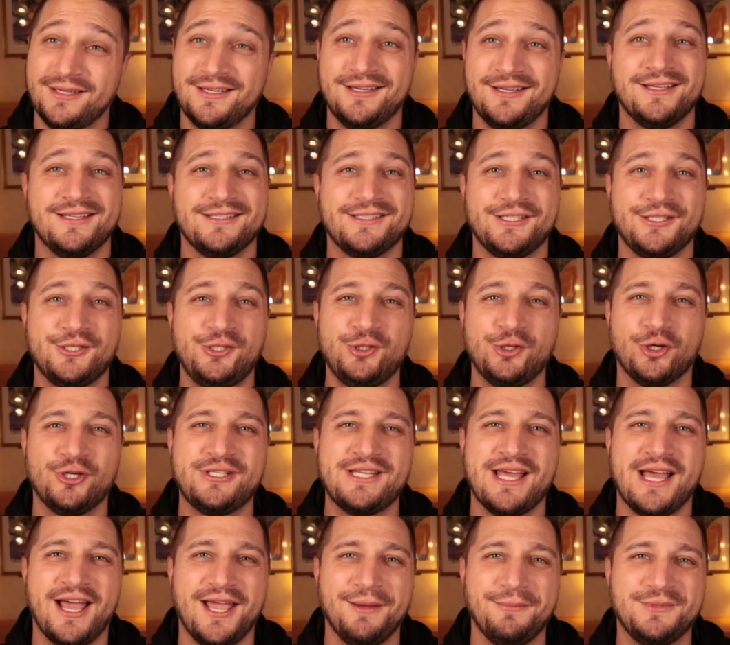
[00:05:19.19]
This is your
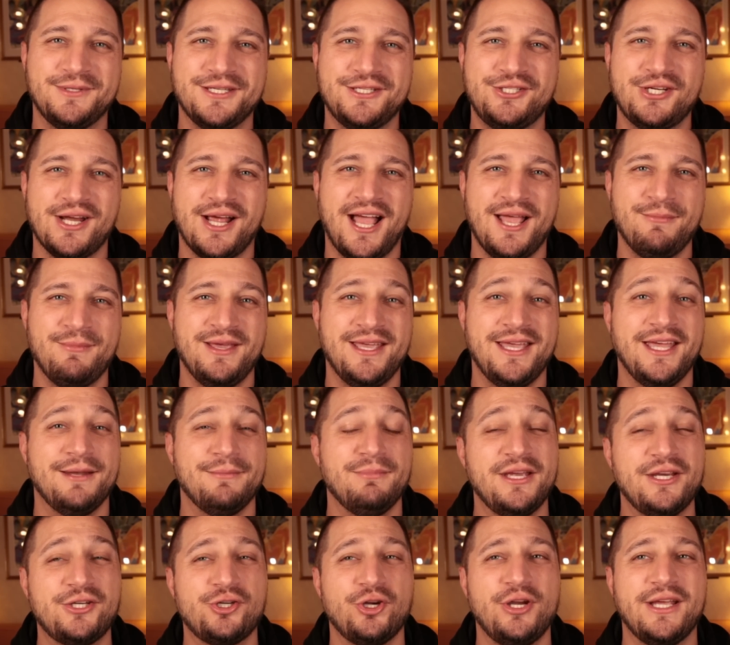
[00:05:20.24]
time to chime in.
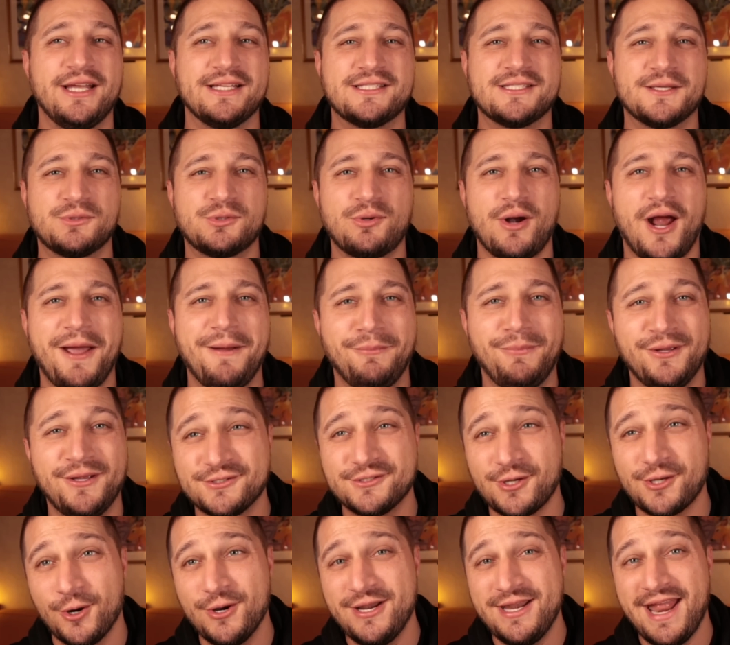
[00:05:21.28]
Make sure you get subscribed because
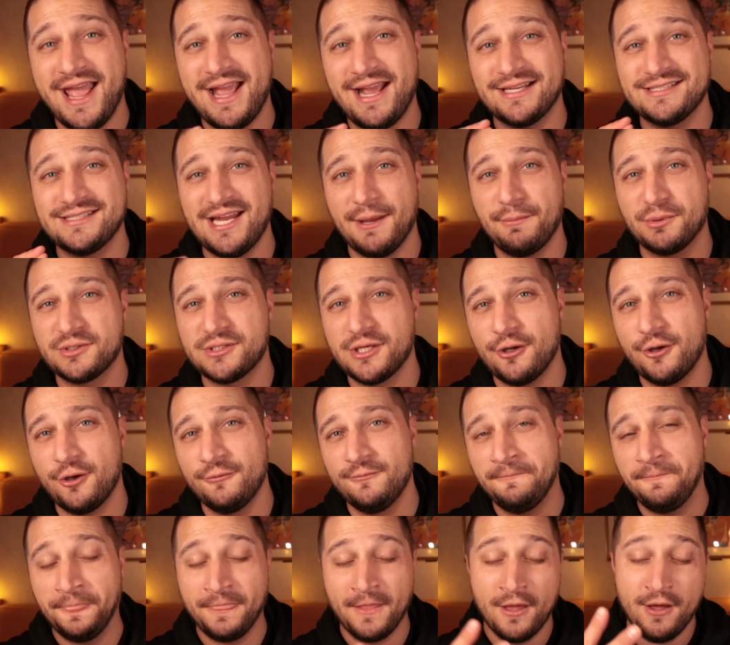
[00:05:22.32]
our next episode,
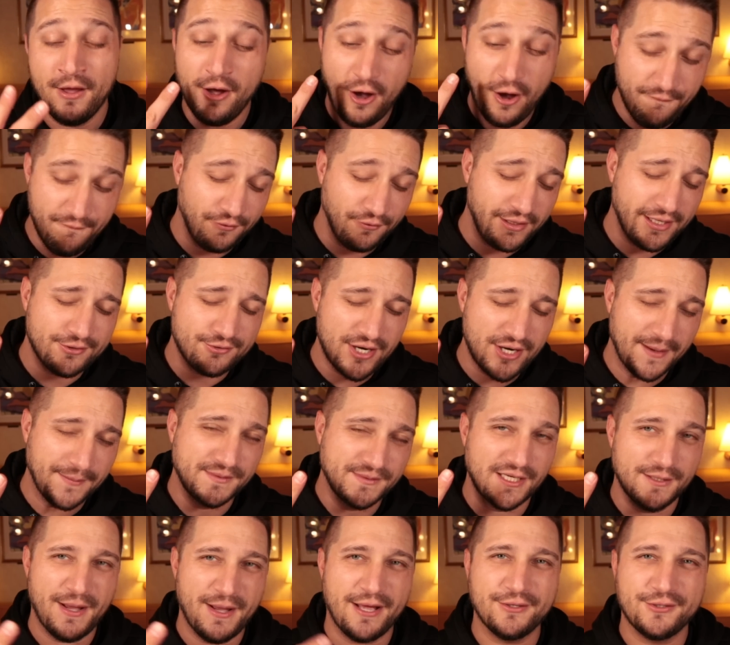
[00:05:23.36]
hopefully it drops
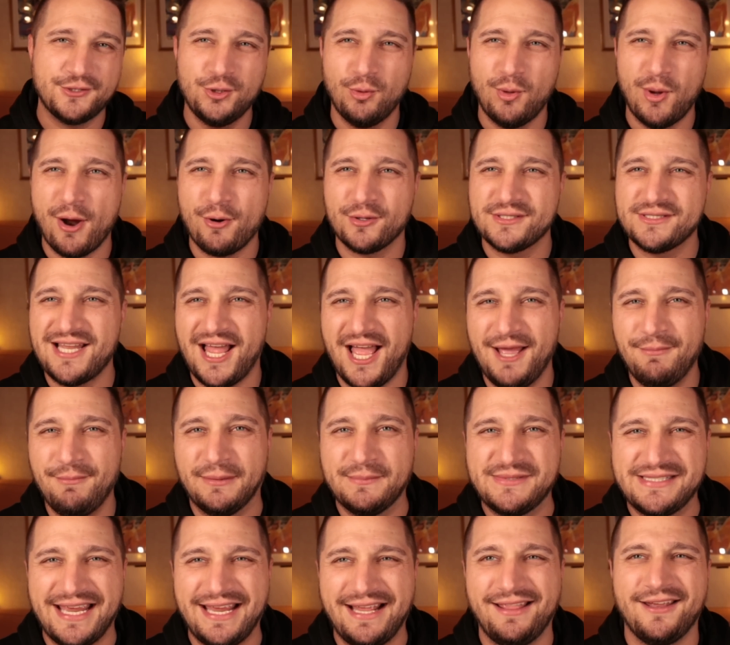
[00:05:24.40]
in about 2 hours' time. I'm
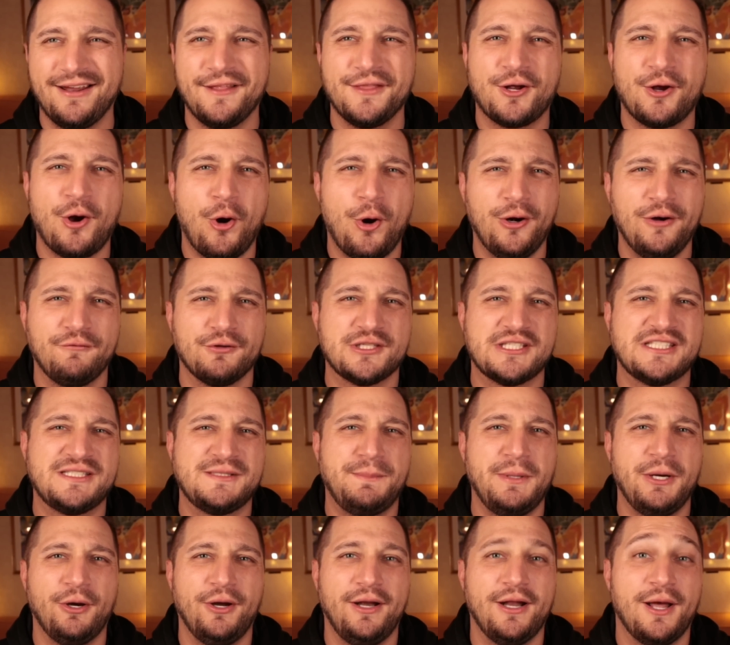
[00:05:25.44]
sailing on the Carnival
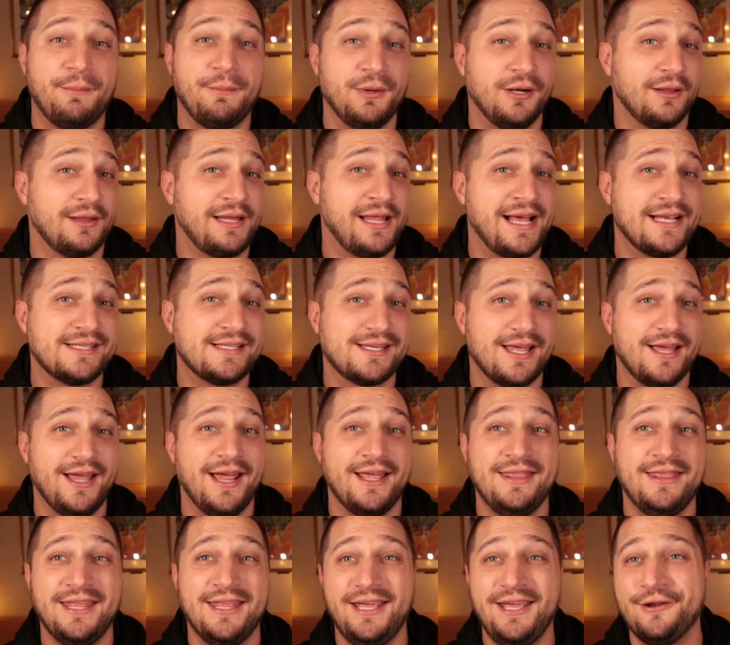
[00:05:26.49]
Spirit up in Alaska
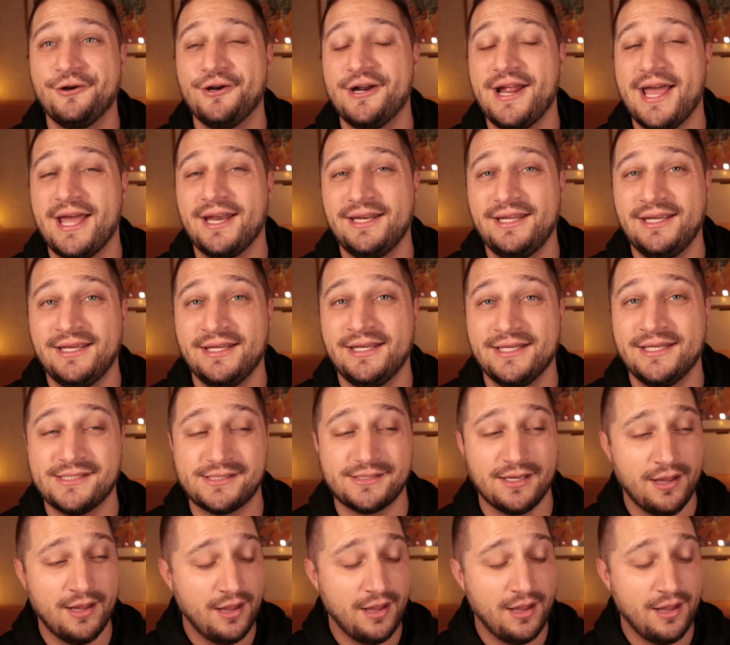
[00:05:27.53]
and the internet is